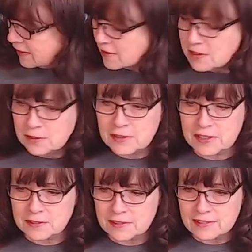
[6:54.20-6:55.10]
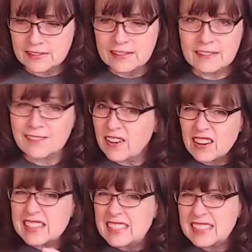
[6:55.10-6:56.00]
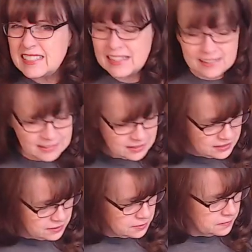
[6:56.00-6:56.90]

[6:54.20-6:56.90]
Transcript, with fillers: so cute. They're very detailed too.